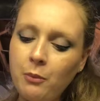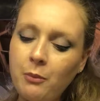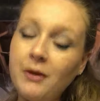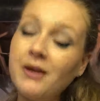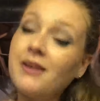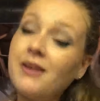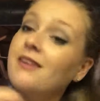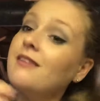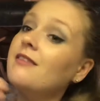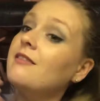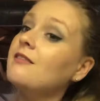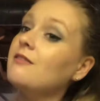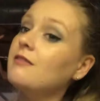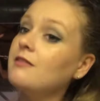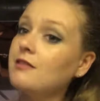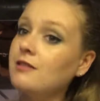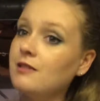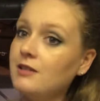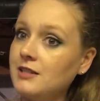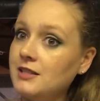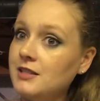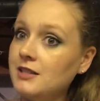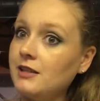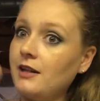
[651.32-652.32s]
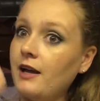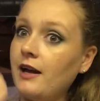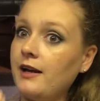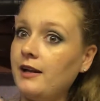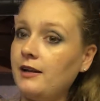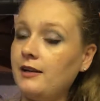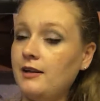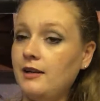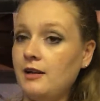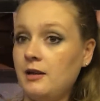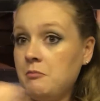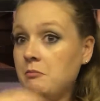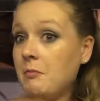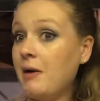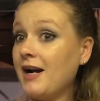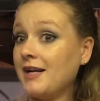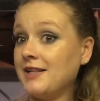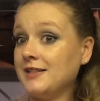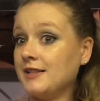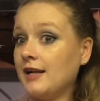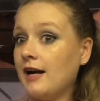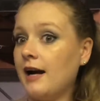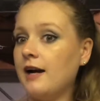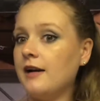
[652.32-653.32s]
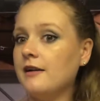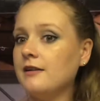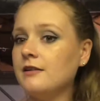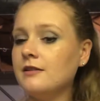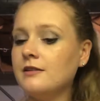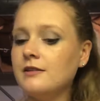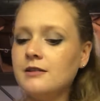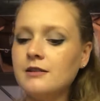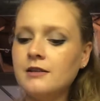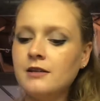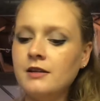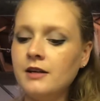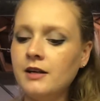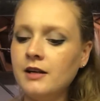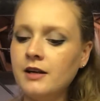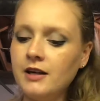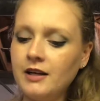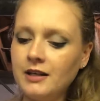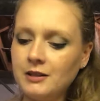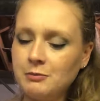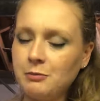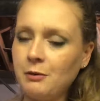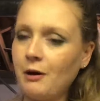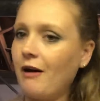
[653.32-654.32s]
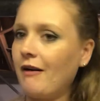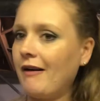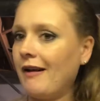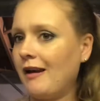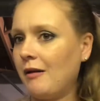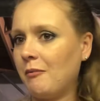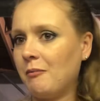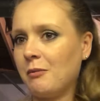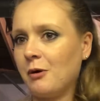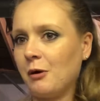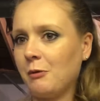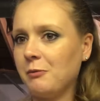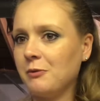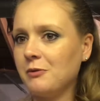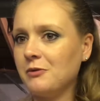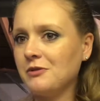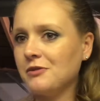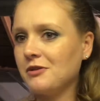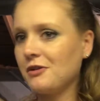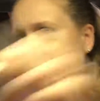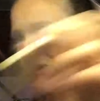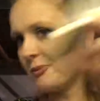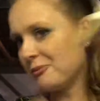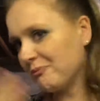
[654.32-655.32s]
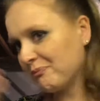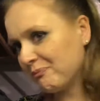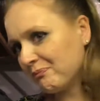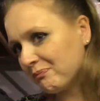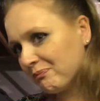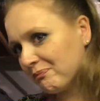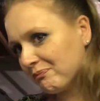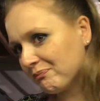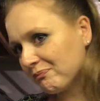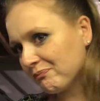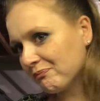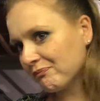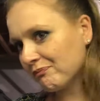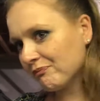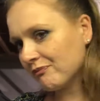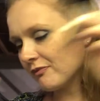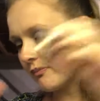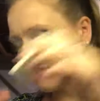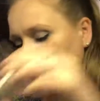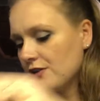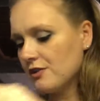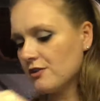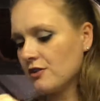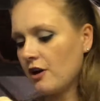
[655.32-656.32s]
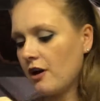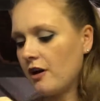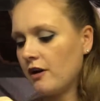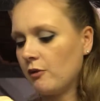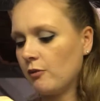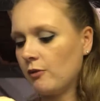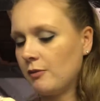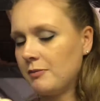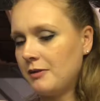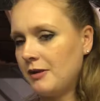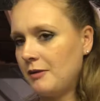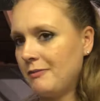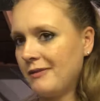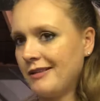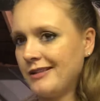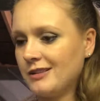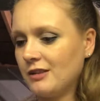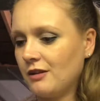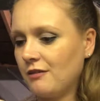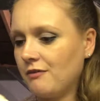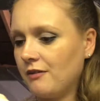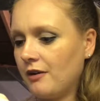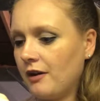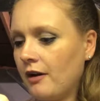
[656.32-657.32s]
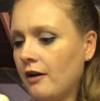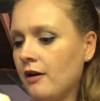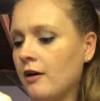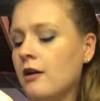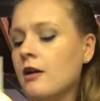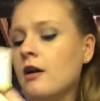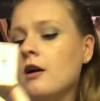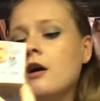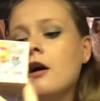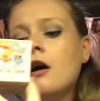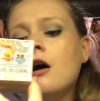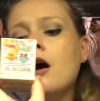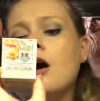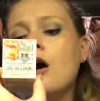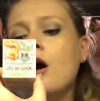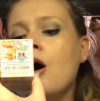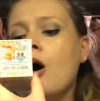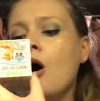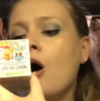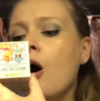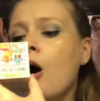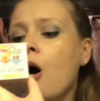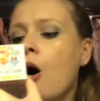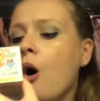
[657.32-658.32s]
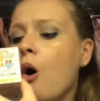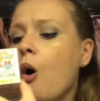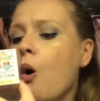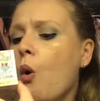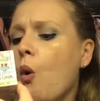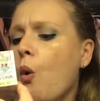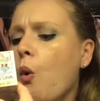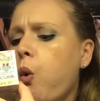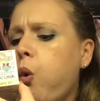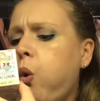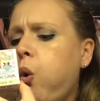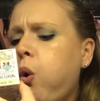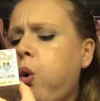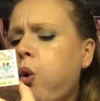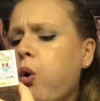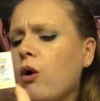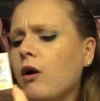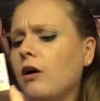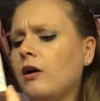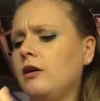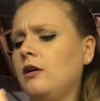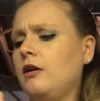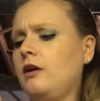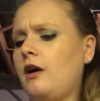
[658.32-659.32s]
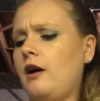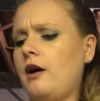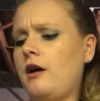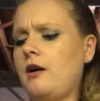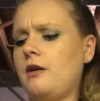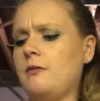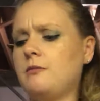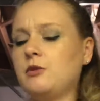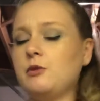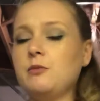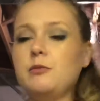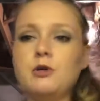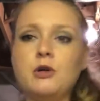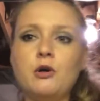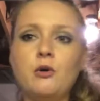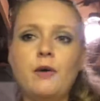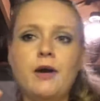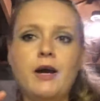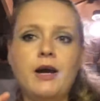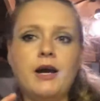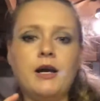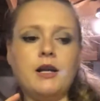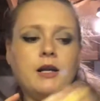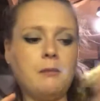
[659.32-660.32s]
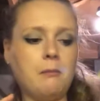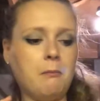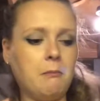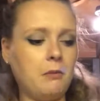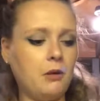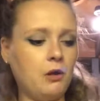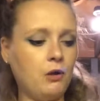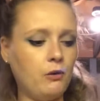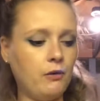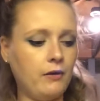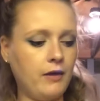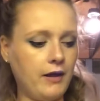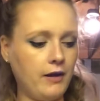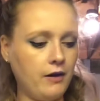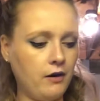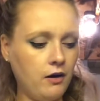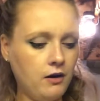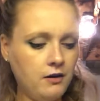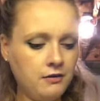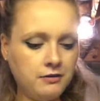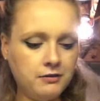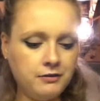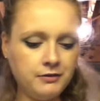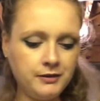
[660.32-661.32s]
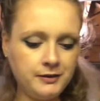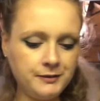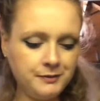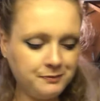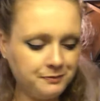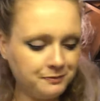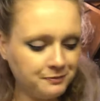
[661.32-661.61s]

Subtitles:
But in this light, in my side, it's brown and purple, so sorry to repeat myself there. So I'm gonna go ahead and blow that off.